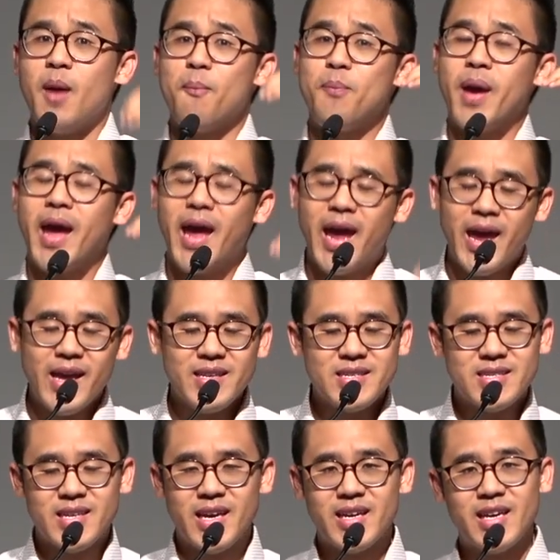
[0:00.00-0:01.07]

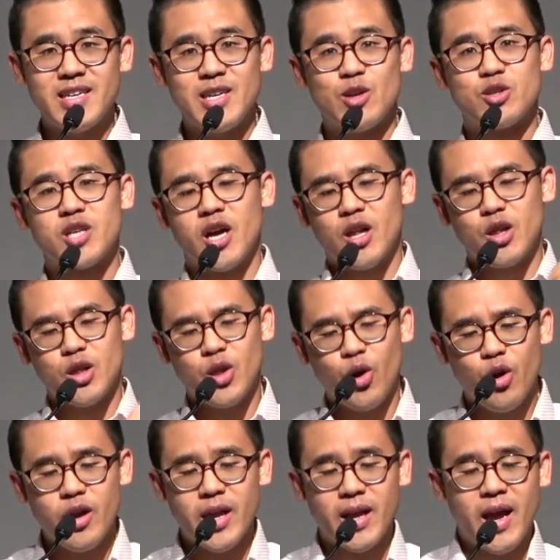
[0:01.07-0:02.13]
painstaking years
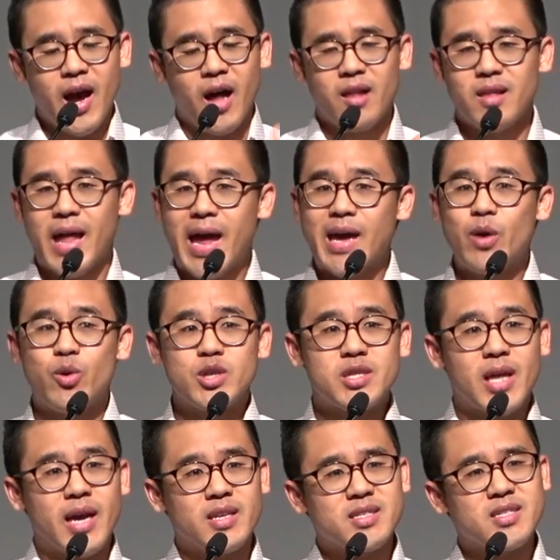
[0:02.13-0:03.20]
learning a language
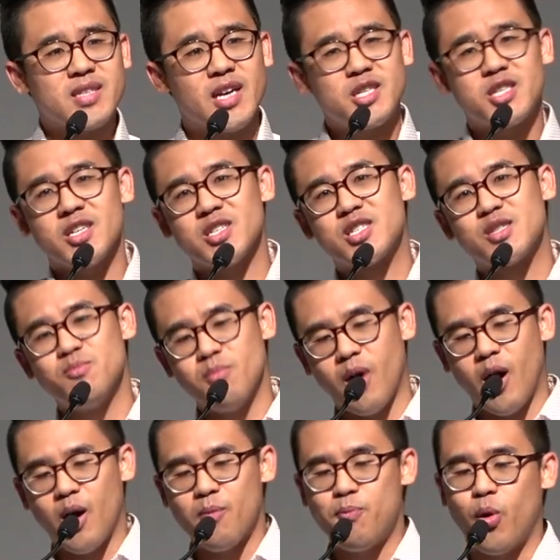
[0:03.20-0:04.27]
that such a
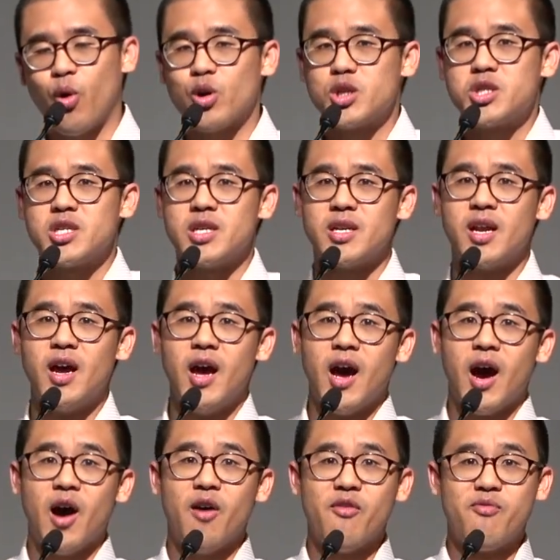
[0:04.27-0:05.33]
small portion
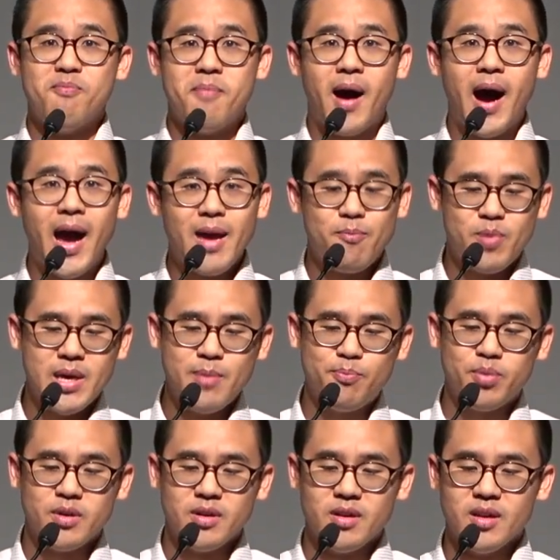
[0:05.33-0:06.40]
of my
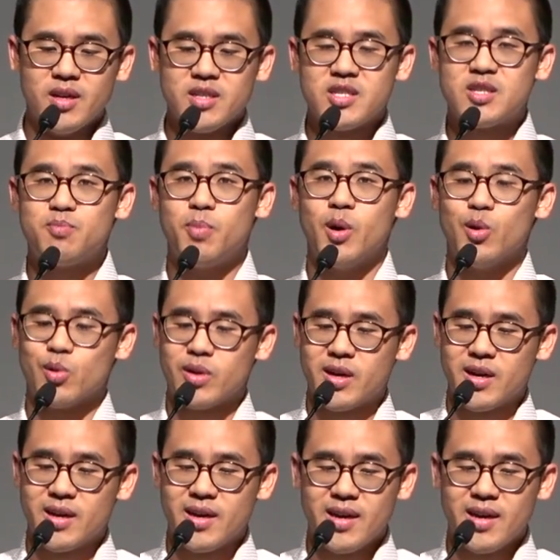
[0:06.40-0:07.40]
people spoke.